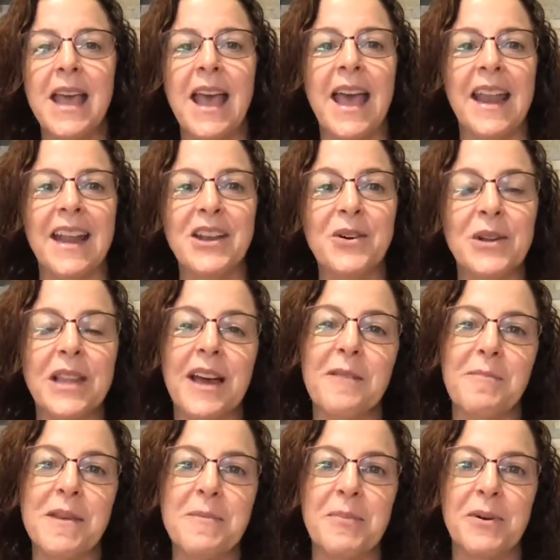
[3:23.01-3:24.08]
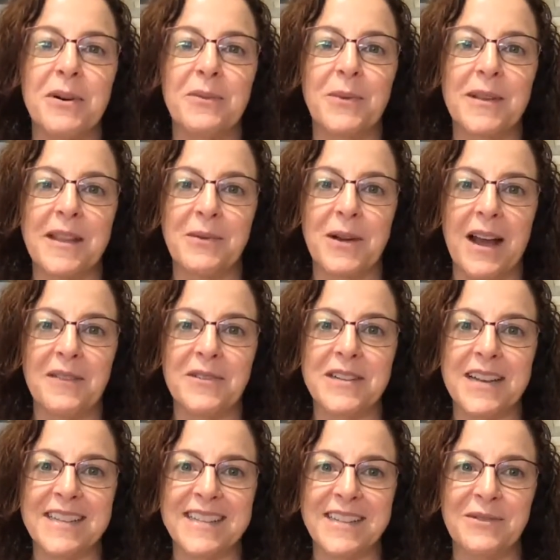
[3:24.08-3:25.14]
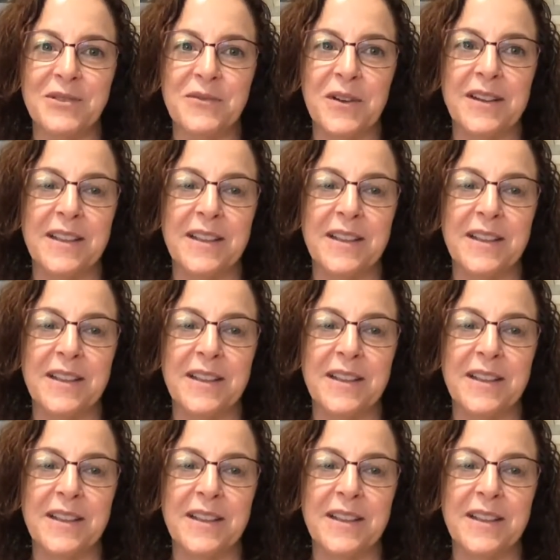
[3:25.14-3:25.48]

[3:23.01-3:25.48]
And I know a lot of people, when they were advertising, it was funny,